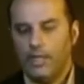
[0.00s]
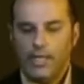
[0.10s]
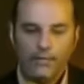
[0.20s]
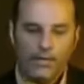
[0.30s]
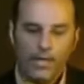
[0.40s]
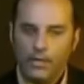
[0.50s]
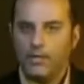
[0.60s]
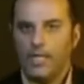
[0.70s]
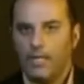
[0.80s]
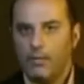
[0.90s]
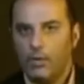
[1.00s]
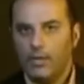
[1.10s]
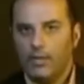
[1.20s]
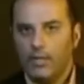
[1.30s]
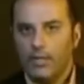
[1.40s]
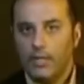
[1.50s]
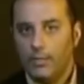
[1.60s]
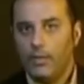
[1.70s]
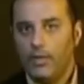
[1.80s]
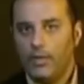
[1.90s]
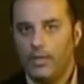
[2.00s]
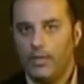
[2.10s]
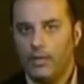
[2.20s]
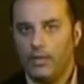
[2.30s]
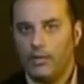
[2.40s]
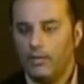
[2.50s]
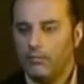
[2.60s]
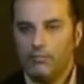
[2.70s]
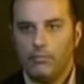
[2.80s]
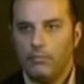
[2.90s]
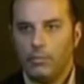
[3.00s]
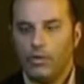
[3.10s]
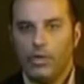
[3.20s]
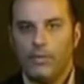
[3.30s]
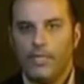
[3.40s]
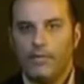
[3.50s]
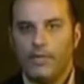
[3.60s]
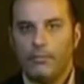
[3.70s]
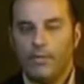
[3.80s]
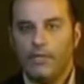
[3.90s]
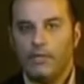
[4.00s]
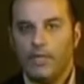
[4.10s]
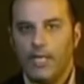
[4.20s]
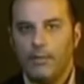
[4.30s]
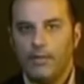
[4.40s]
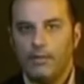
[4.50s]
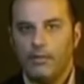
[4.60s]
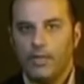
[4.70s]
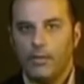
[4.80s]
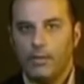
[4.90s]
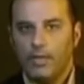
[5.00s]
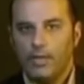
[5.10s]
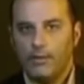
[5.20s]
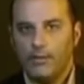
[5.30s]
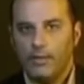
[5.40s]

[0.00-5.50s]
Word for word: And if the other side had won, the Lemurians had conquered, we'd all be living in peace and happiness and tranquility.